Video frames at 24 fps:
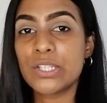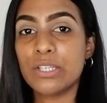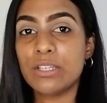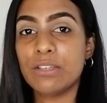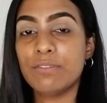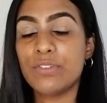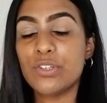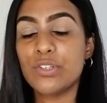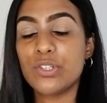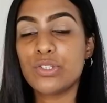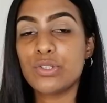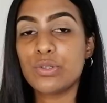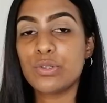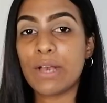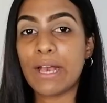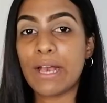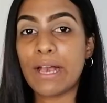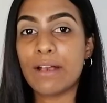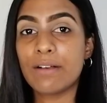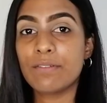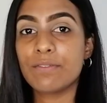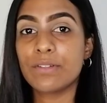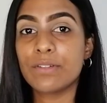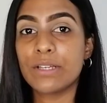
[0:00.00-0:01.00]
So if you do
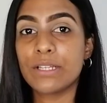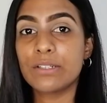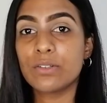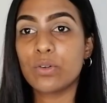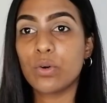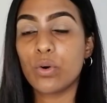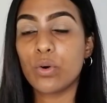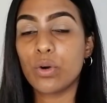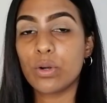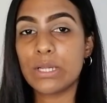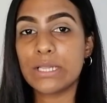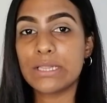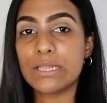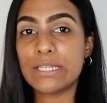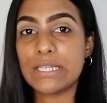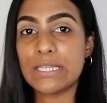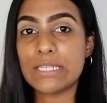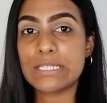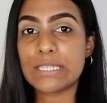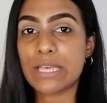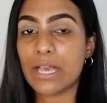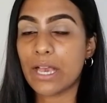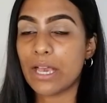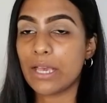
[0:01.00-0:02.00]
have an
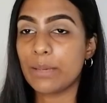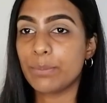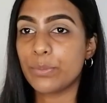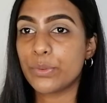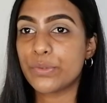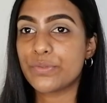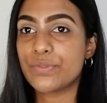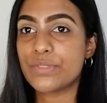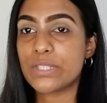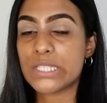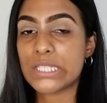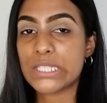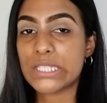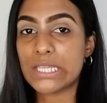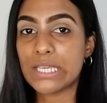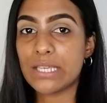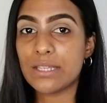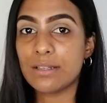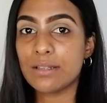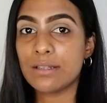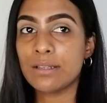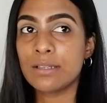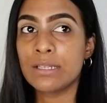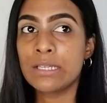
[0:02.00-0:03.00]
oily type of
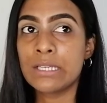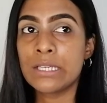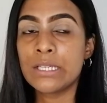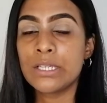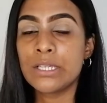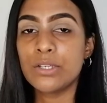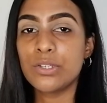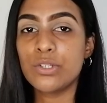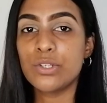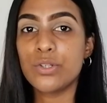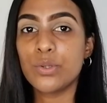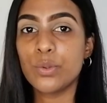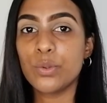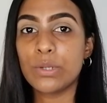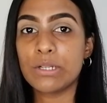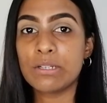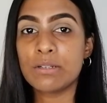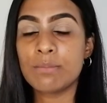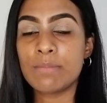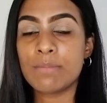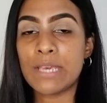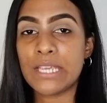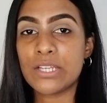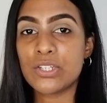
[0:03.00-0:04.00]
skin, you do
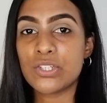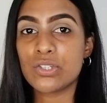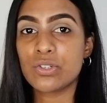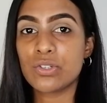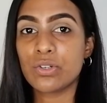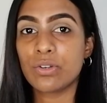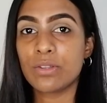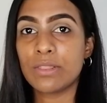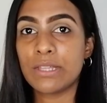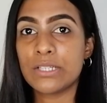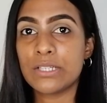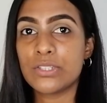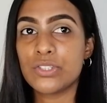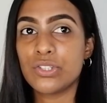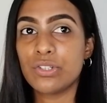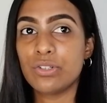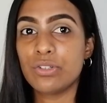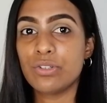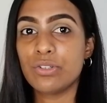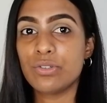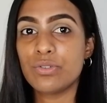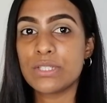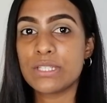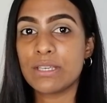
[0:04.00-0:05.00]
want to make sure that
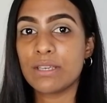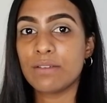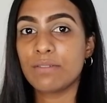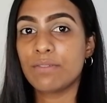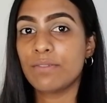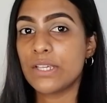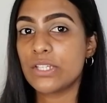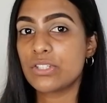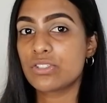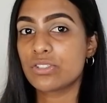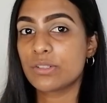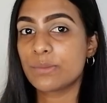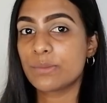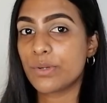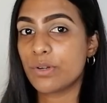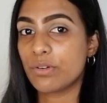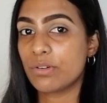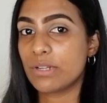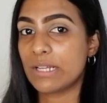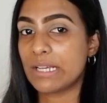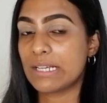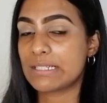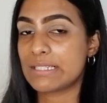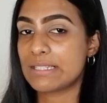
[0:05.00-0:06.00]
you're using facial
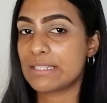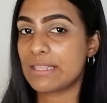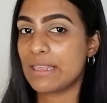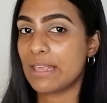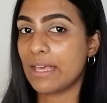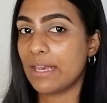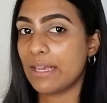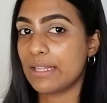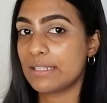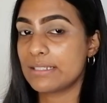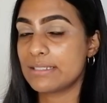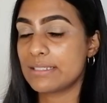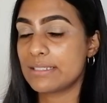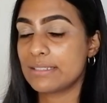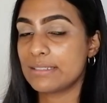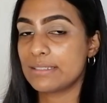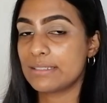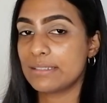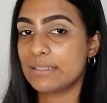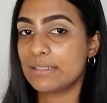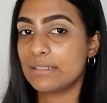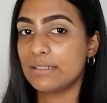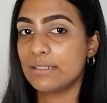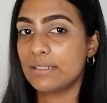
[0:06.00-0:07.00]
products that
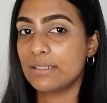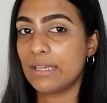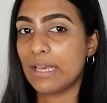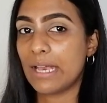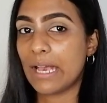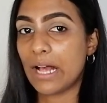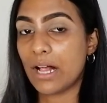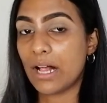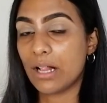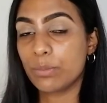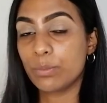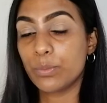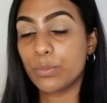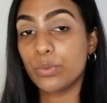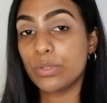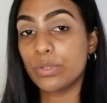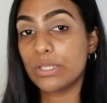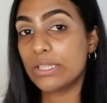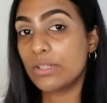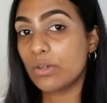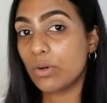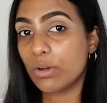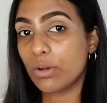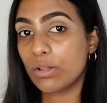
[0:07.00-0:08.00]
help
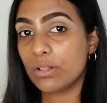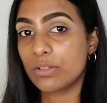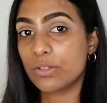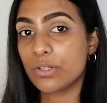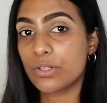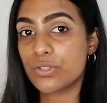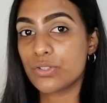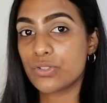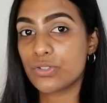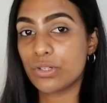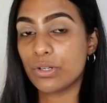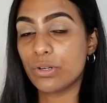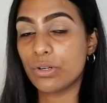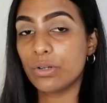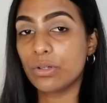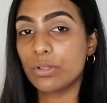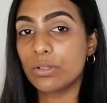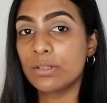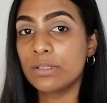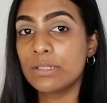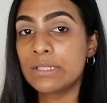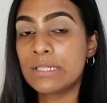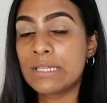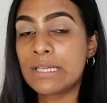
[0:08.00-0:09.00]
with oil
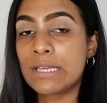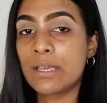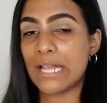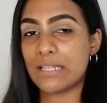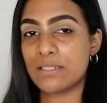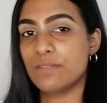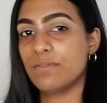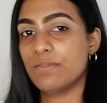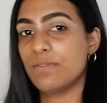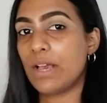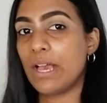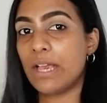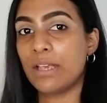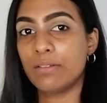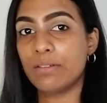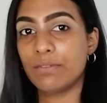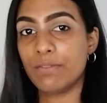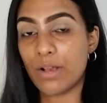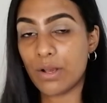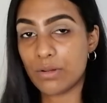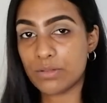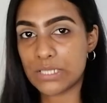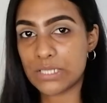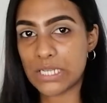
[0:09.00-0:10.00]
control and
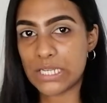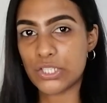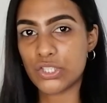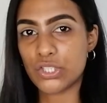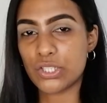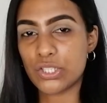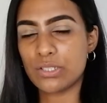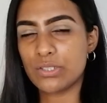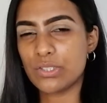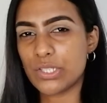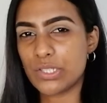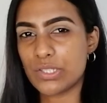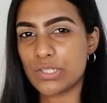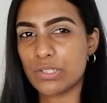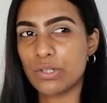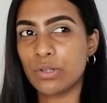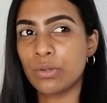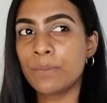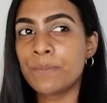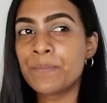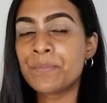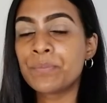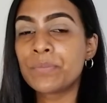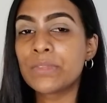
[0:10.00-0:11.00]
mattifying foundation, just
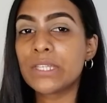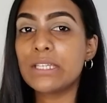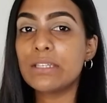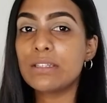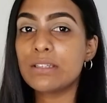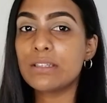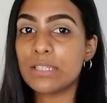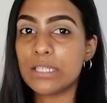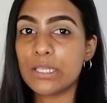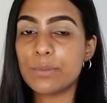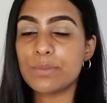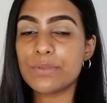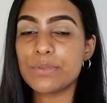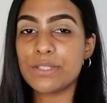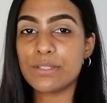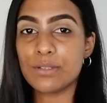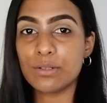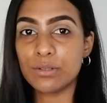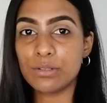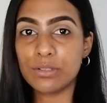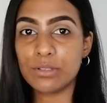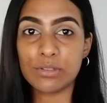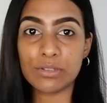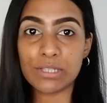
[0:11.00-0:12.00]
so it keeps
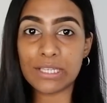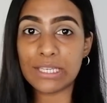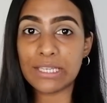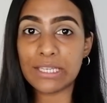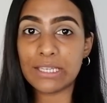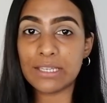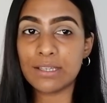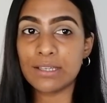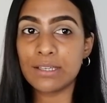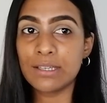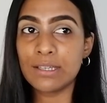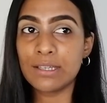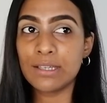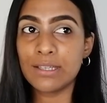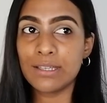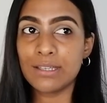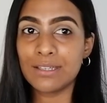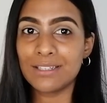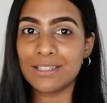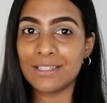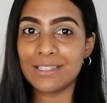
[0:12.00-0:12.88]
you looking